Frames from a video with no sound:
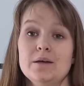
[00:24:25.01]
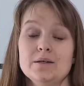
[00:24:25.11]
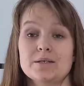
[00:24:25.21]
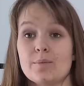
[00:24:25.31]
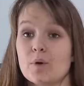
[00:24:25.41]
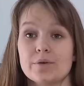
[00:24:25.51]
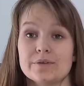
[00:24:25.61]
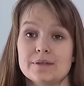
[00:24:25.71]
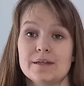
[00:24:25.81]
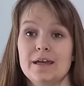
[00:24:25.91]
some
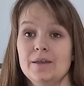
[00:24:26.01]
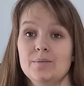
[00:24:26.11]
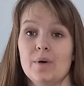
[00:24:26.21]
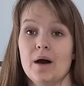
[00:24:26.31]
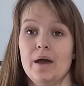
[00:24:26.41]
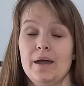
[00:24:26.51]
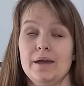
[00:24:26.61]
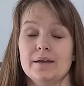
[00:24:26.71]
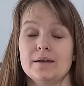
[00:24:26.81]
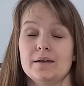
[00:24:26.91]
cotton in
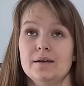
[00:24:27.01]
my